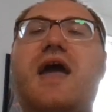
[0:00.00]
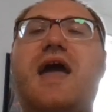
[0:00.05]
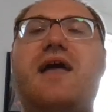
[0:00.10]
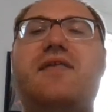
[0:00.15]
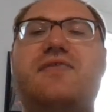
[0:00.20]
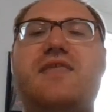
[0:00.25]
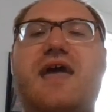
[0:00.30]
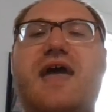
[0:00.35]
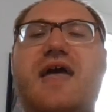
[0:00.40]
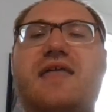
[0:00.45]

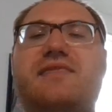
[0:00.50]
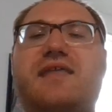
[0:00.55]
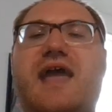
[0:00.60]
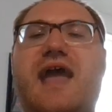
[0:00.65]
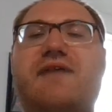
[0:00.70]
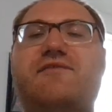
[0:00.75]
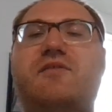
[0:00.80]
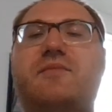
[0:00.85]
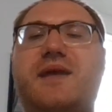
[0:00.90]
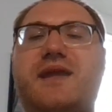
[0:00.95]
and then they
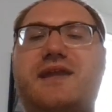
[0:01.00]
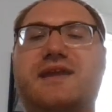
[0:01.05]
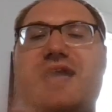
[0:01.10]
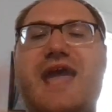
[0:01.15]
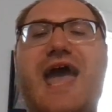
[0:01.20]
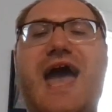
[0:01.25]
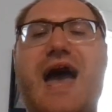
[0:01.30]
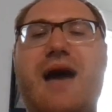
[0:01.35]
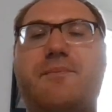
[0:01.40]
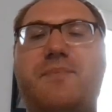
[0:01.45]
have a big
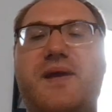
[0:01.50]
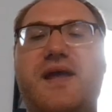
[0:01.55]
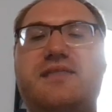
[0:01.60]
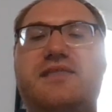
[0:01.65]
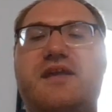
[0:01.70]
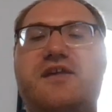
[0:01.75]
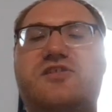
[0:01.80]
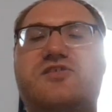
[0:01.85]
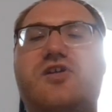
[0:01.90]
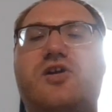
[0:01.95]
gap
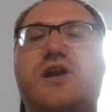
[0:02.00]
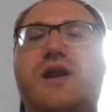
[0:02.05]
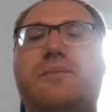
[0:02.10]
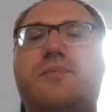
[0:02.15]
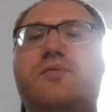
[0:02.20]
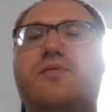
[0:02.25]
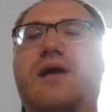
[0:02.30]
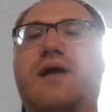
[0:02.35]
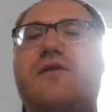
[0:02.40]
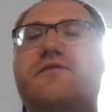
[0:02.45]
and they start
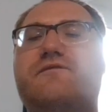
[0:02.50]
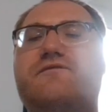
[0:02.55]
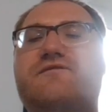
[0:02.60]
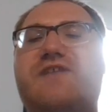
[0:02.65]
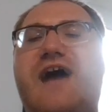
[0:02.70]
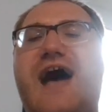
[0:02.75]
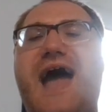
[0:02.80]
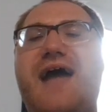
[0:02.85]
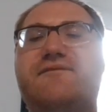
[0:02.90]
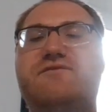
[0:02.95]
up around
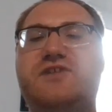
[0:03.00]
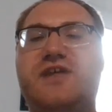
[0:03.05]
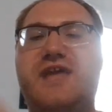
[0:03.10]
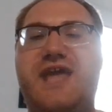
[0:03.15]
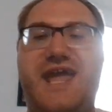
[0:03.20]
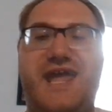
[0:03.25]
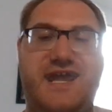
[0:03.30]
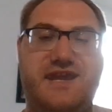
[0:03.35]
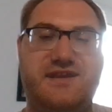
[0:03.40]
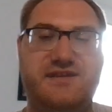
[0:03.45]
5
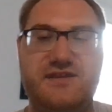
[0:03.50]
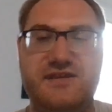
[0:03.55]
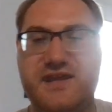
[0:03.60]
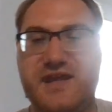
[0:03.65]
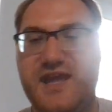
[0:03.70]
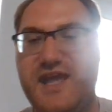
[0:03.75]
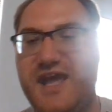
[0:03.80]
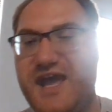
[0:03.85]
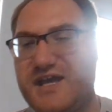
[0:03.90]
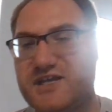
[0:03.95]
to 8
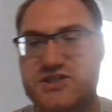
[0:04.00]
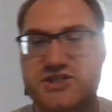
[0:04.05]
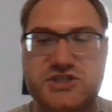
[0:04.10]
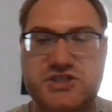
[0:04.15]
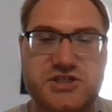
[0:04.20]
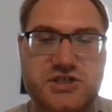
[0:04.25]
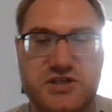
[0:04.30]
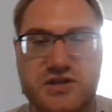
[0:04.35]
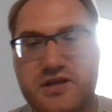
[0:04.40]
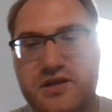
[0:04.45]

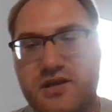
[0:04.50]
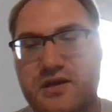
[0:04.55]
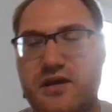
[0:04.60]
ish.